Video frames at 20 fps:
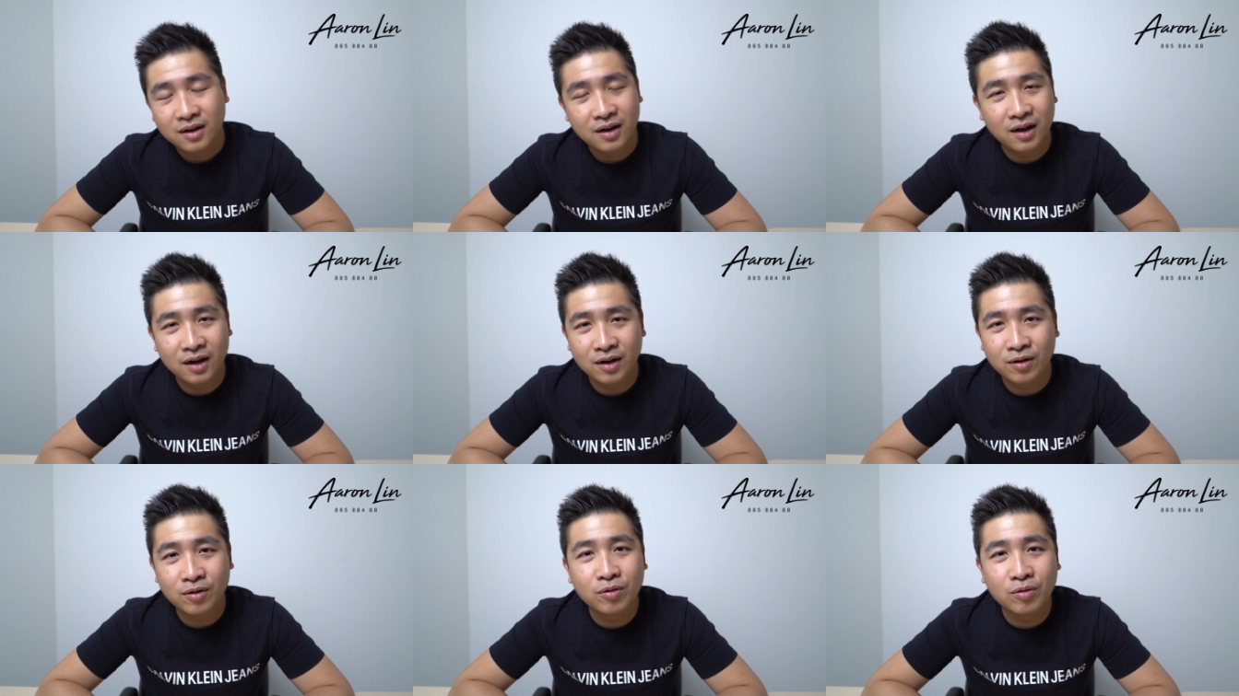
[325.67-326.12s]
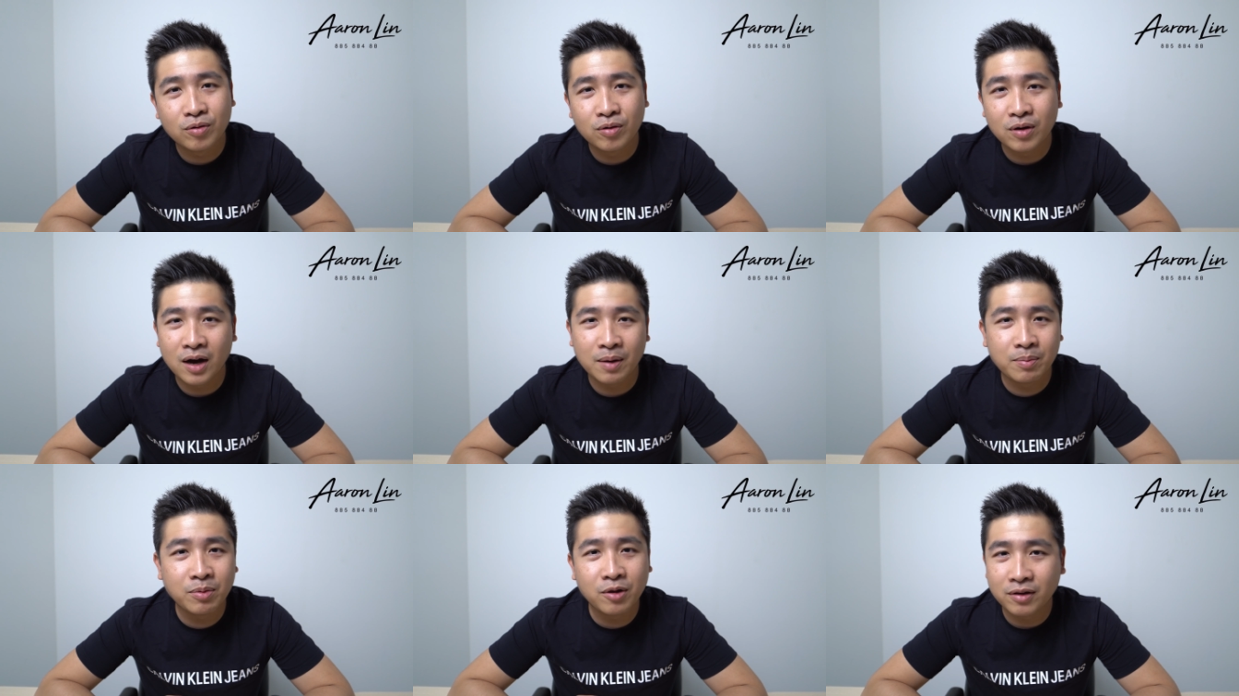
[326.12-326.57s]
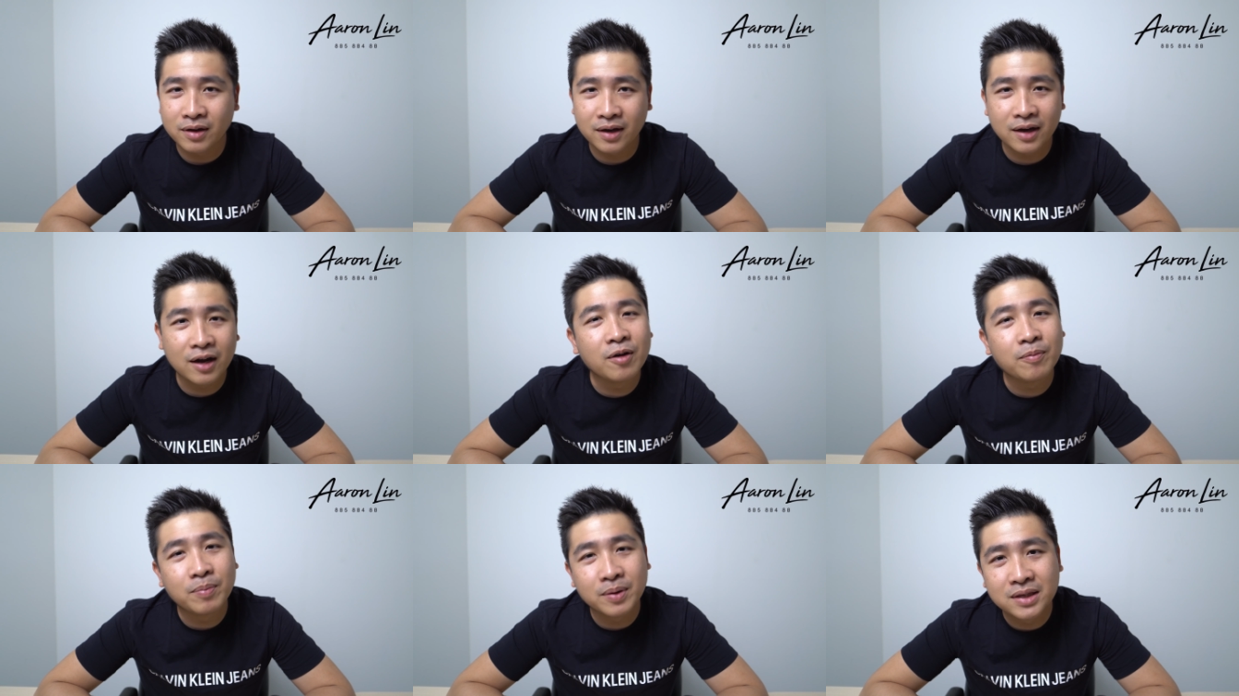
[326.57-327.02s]
I don't know, I'm not that
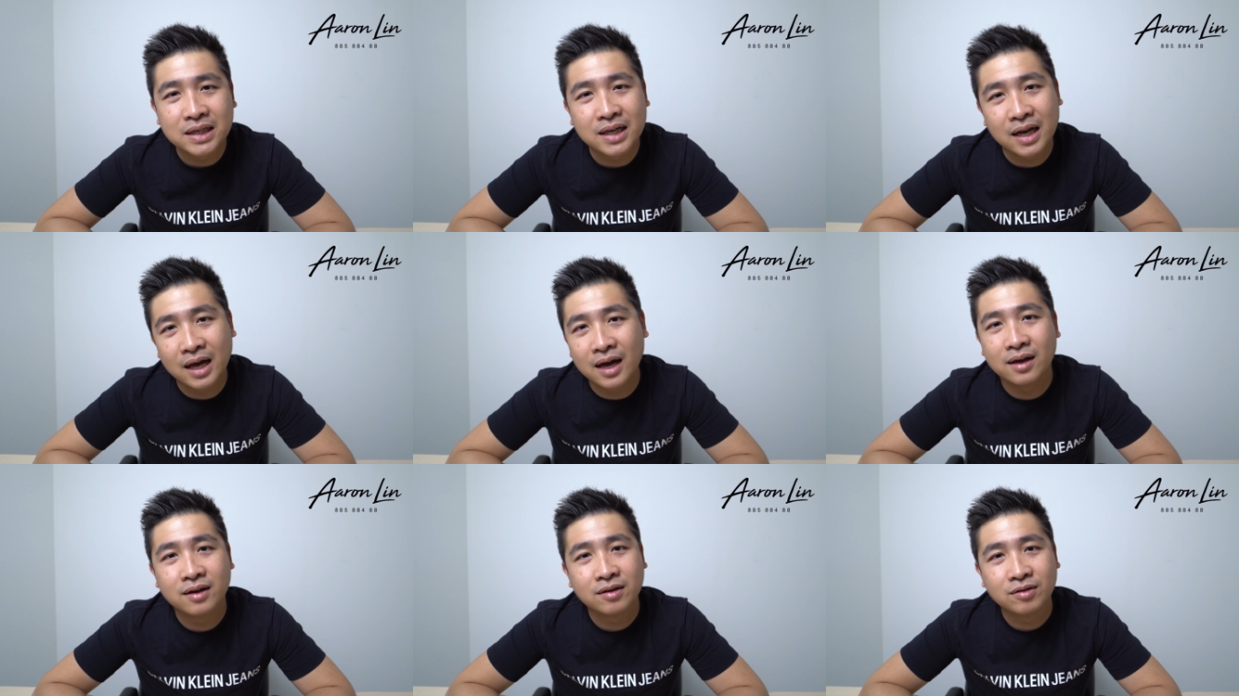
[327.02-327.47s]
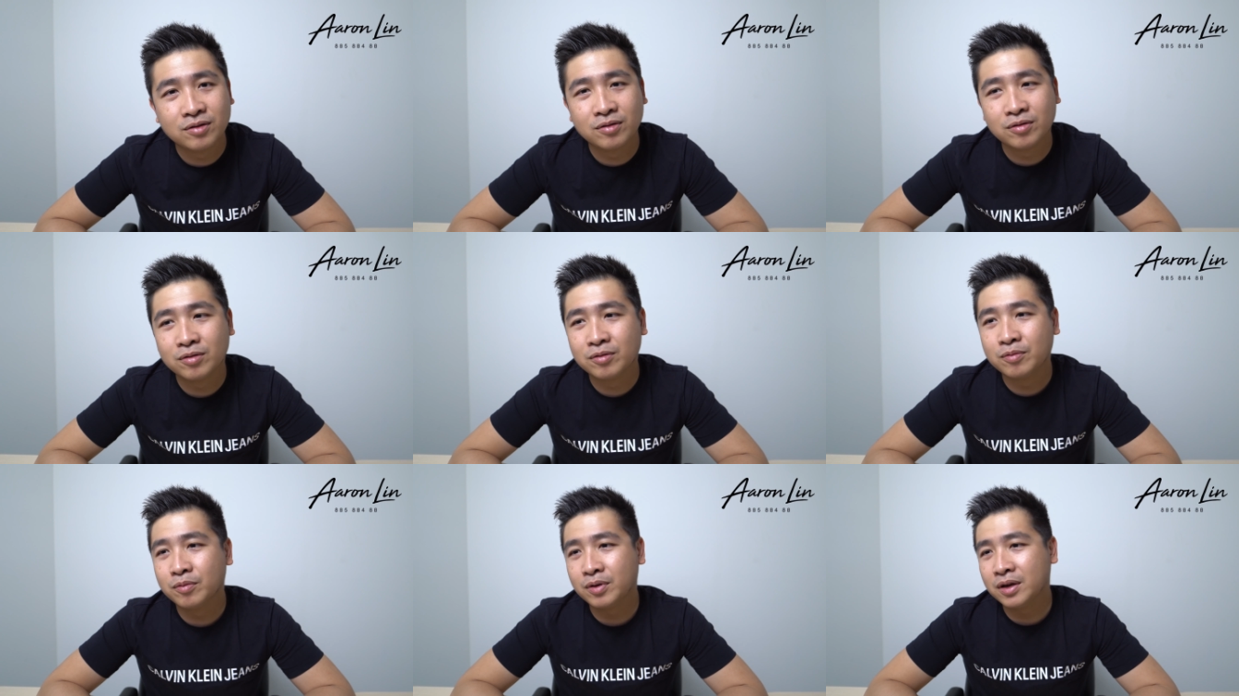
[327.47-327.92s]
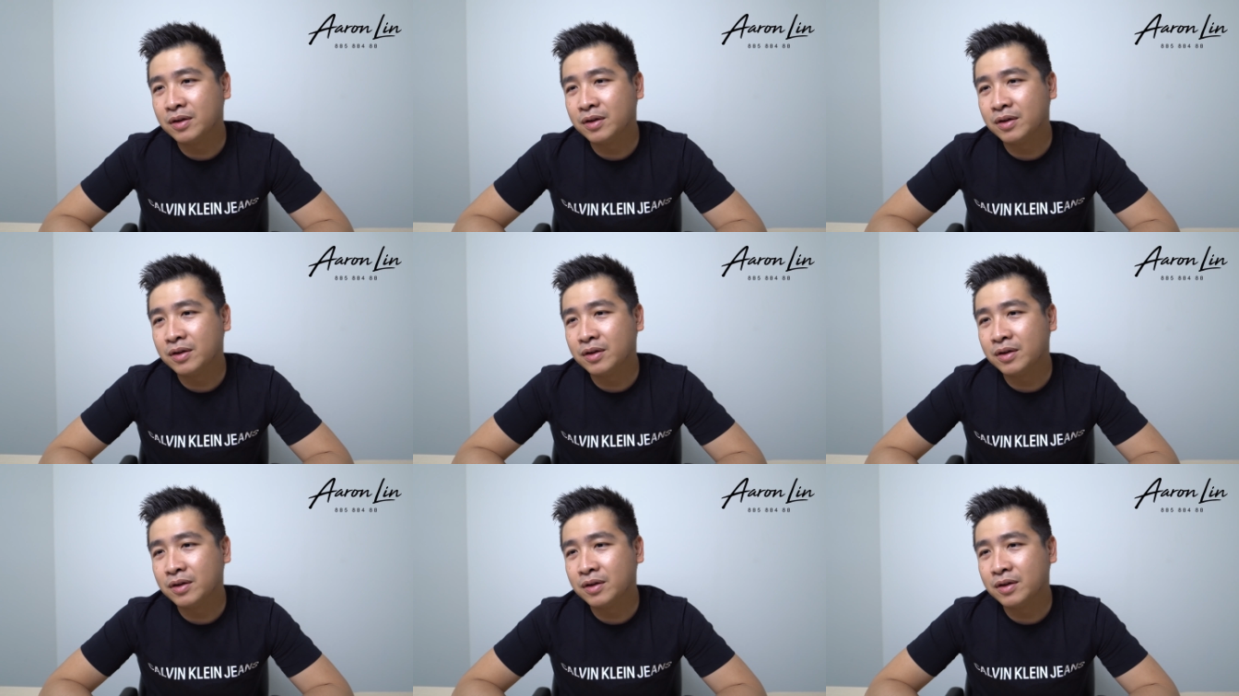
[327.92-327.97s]
kind of person lah. You know,